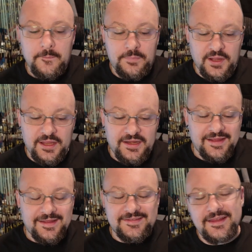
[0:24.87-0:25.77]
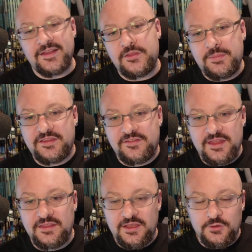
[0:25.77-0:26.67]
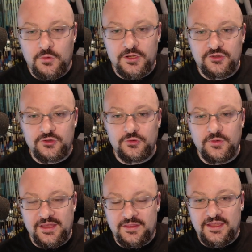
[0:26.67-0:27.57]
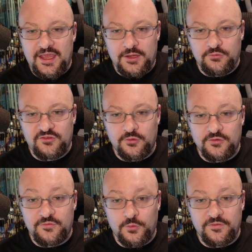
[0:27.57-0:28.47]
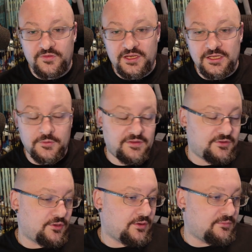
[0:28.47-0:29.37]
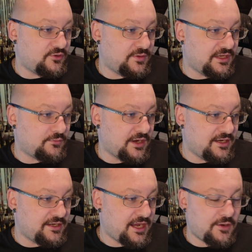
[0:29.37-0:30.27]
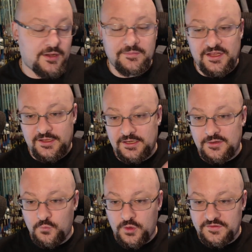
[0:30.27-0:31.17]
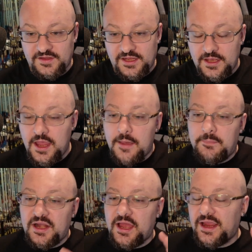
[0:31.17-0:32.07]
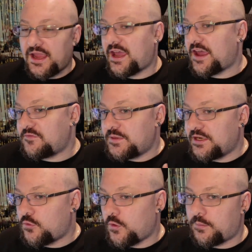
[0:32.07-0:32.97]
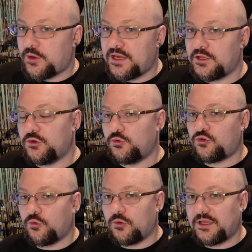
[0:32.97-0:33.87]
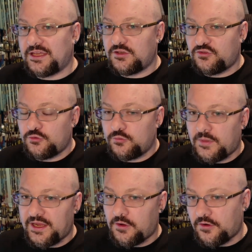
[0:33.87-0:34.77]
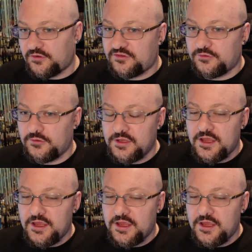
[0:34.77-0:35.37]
but it's not the best thing that you want to do in the end result for a video, even though I'm doing it right now and I'm taking it in one take. But I have been incorporating a new tool into my arsenal,